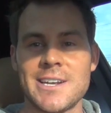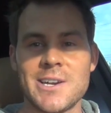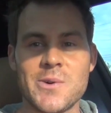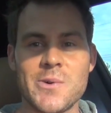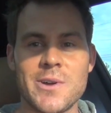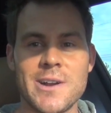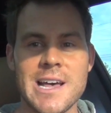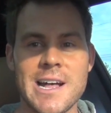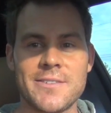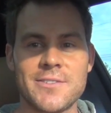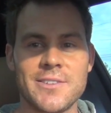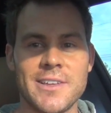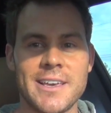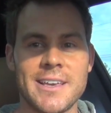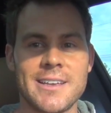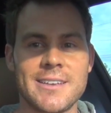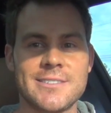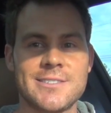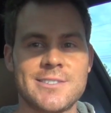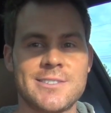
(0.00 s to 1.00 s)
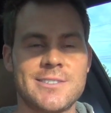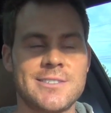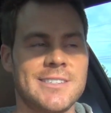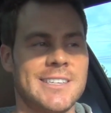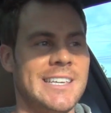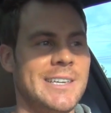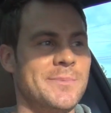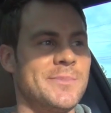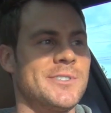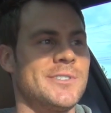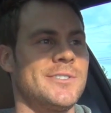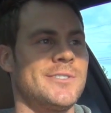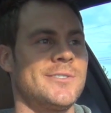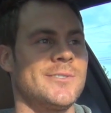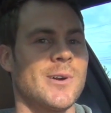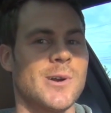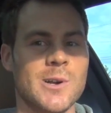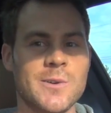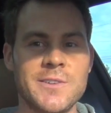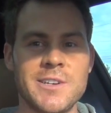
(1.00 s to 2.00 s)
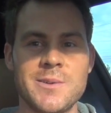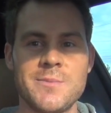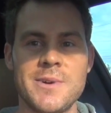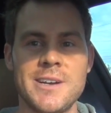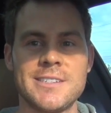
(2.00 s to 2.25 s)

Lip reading: I don't want to have to like keep starving